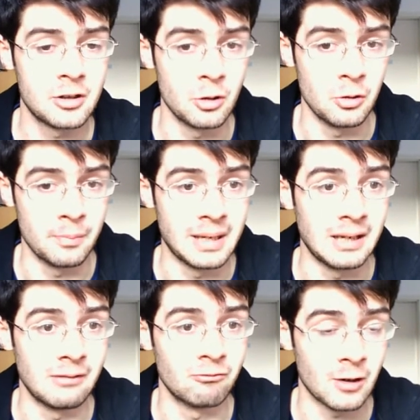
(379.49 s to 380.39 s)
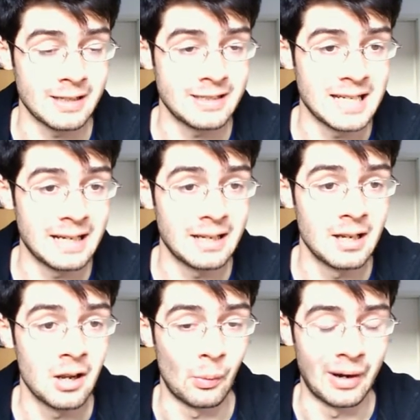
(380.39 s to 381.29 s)
to be writing
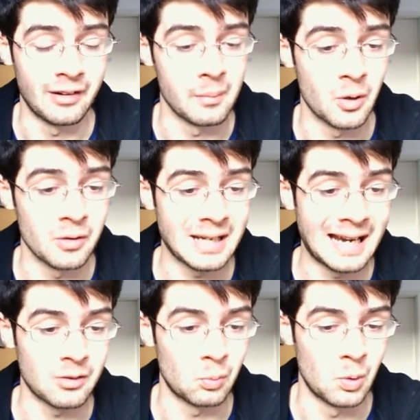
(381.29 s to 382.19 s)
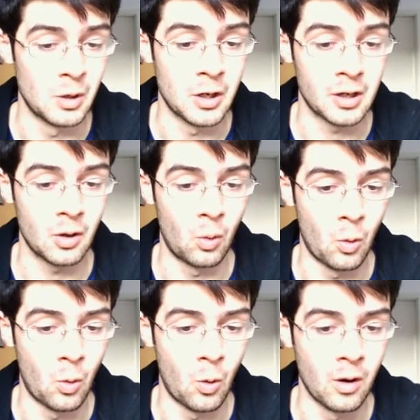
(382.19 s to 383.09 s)
when I'm not at work
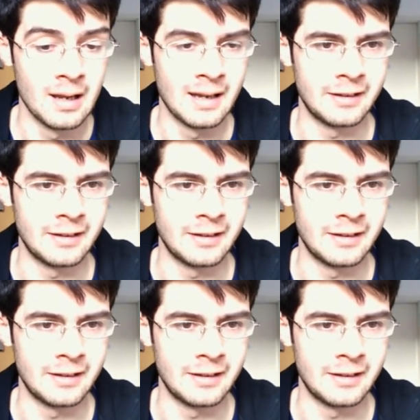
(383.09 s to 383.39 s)
or